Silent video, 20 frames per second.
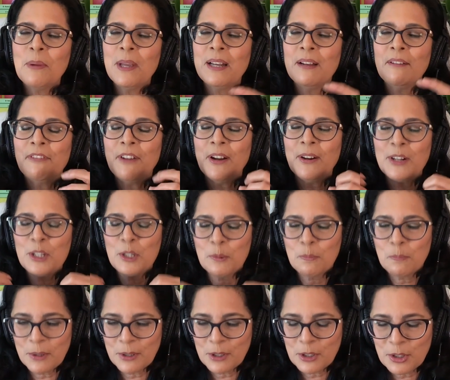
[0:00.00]
been a very
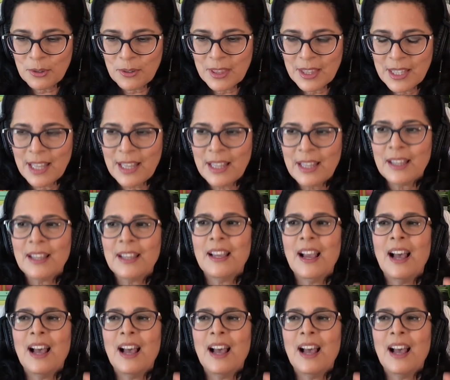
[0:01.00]
spiritual thing.